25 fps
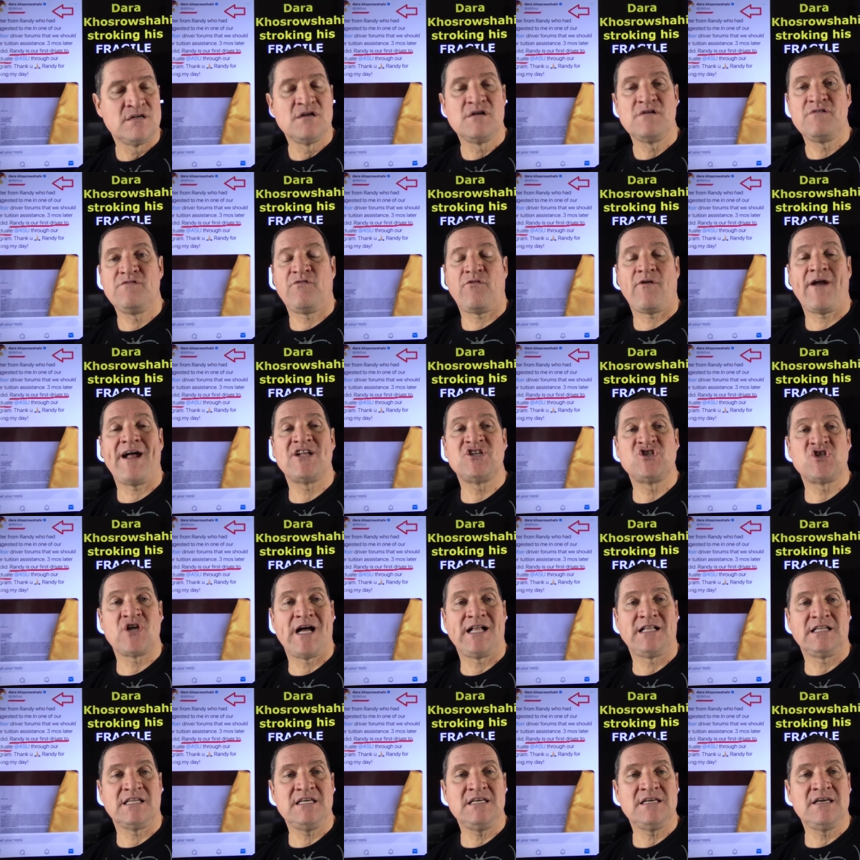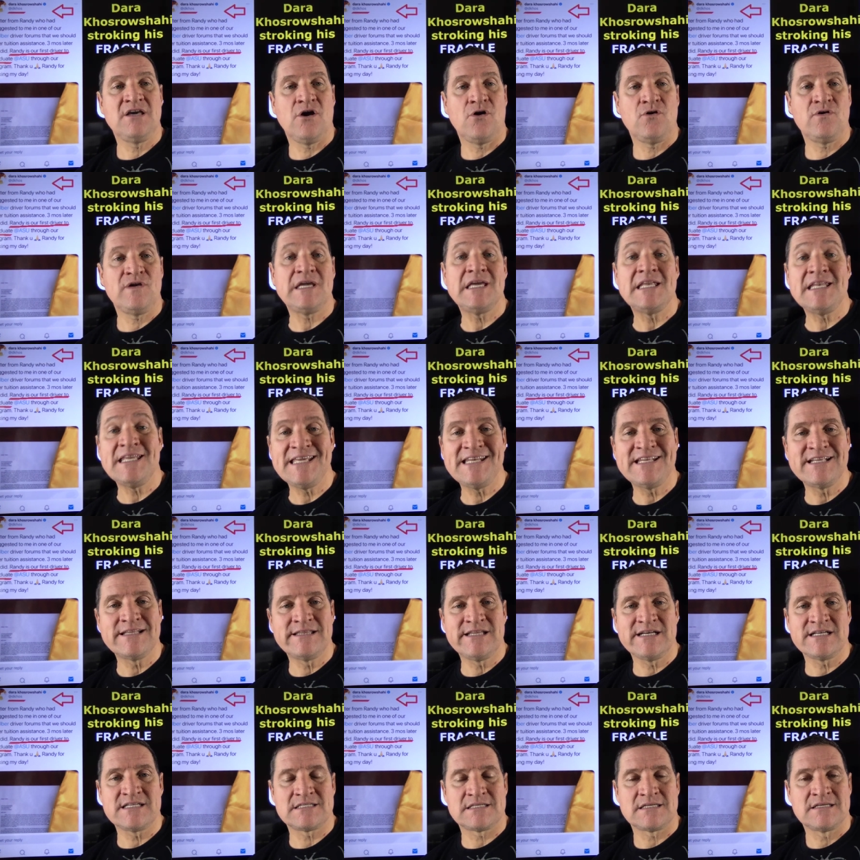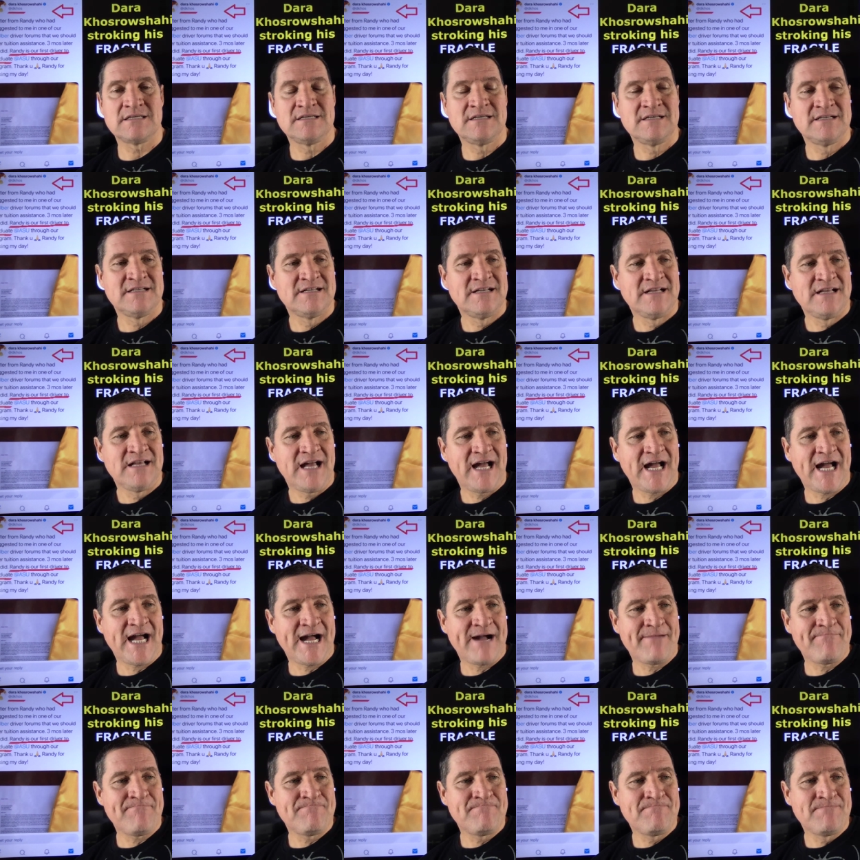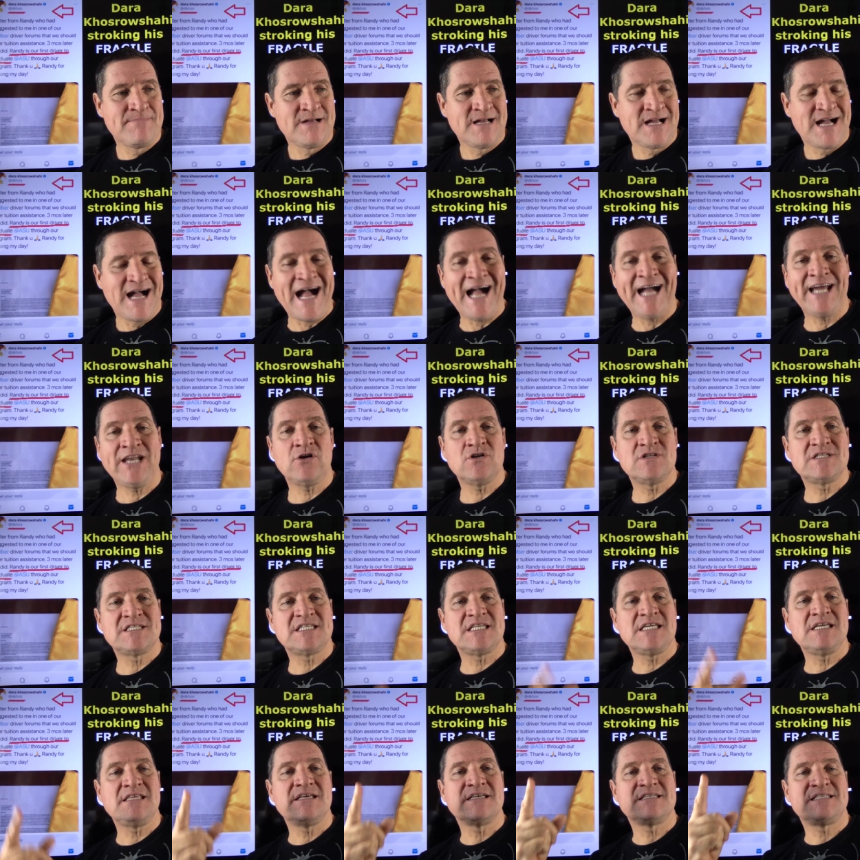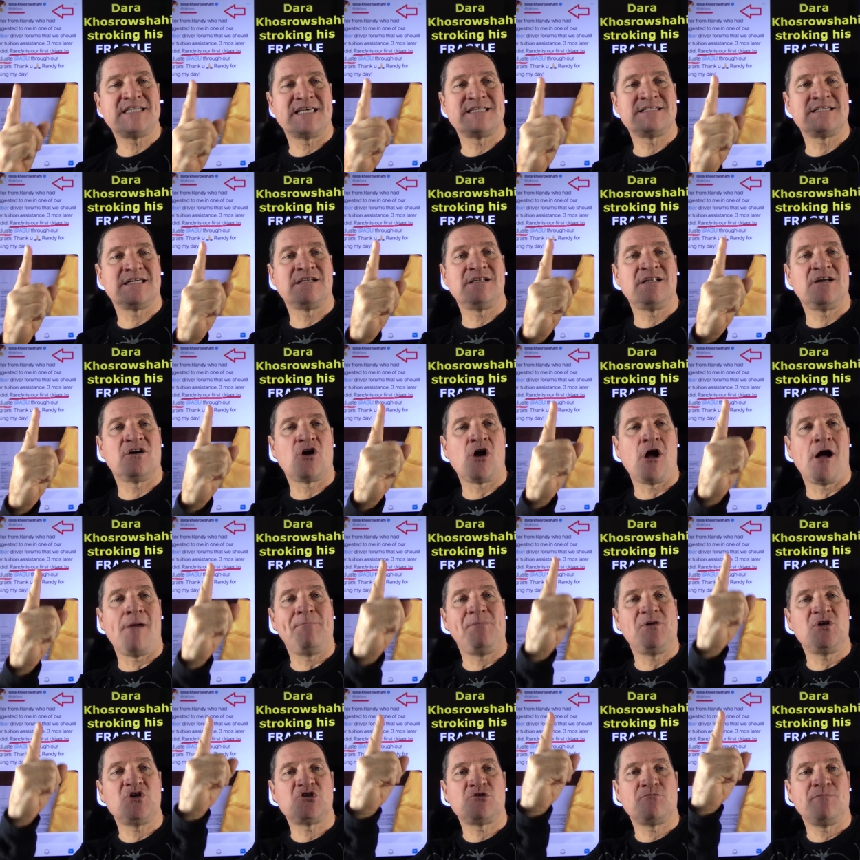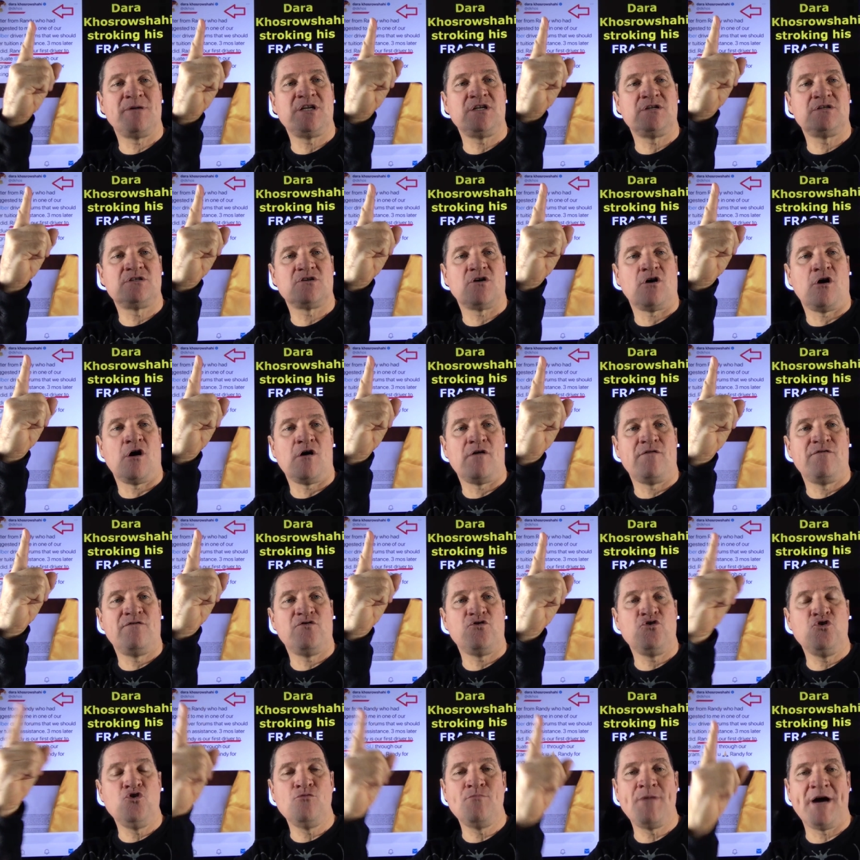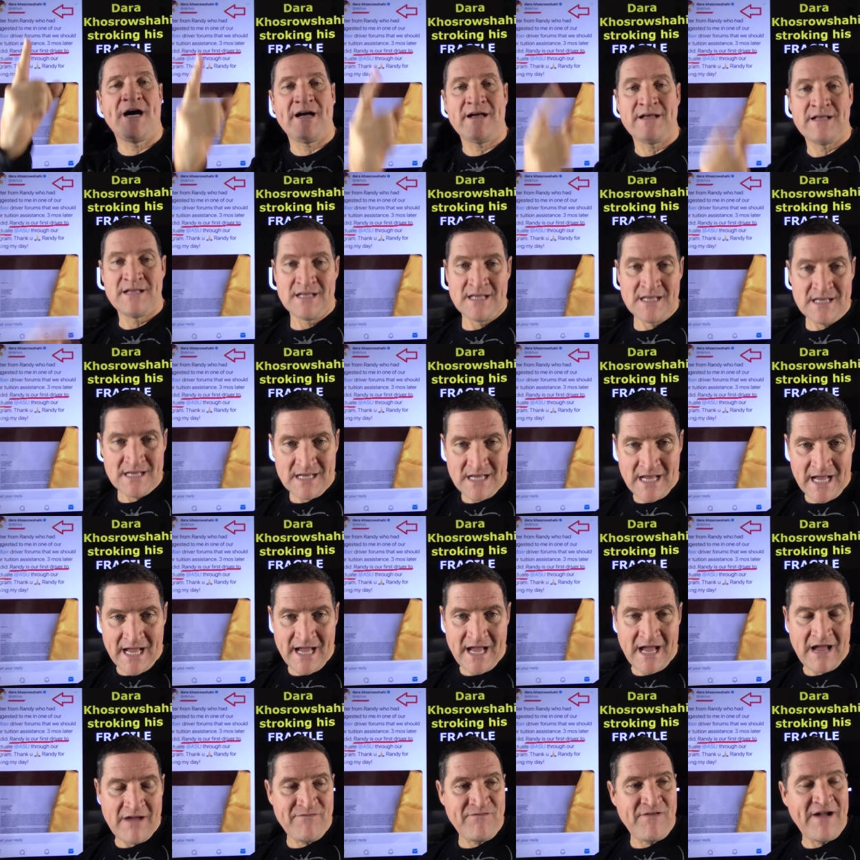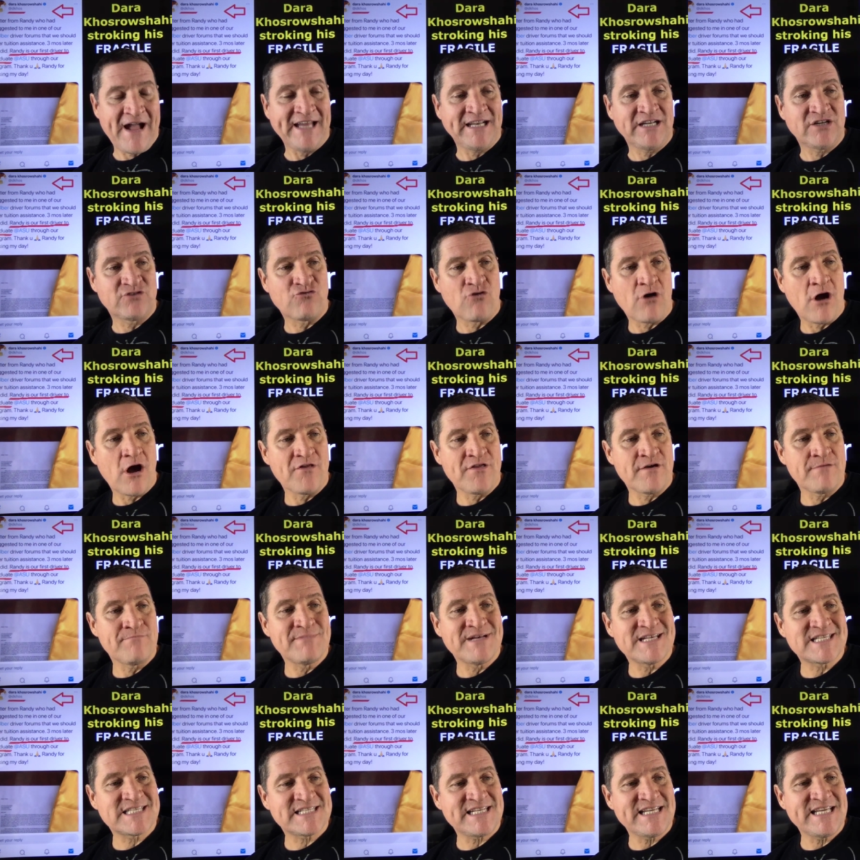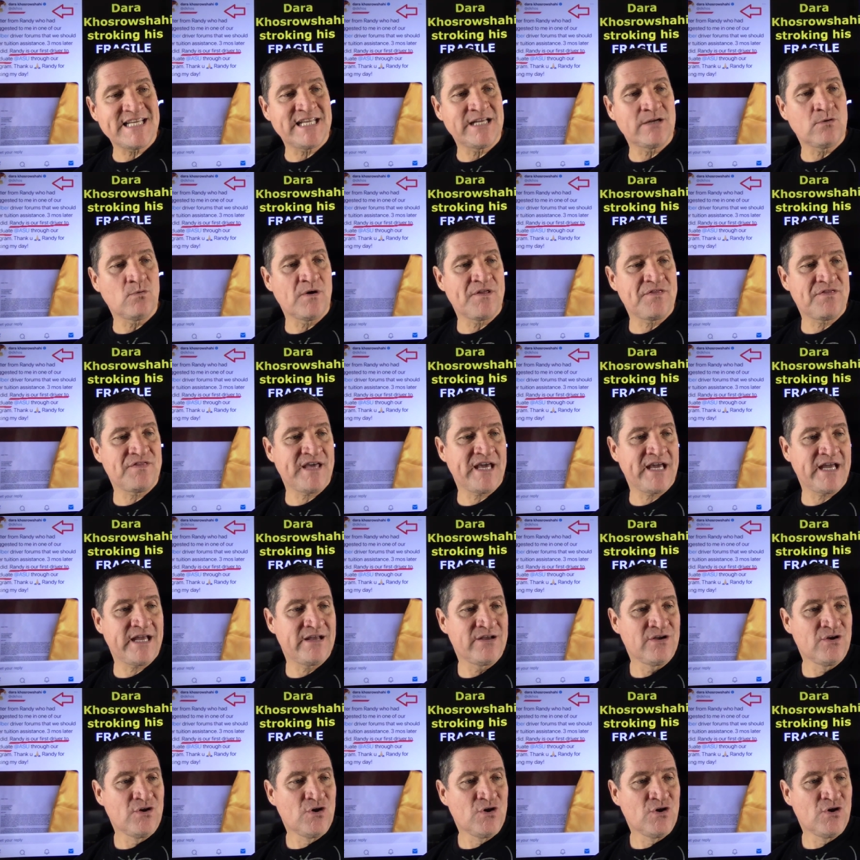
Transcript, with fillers: fragile ego. He needed this. Um, I don't see this as an accomplishment of Uber. Uh, I find it rather misleading with their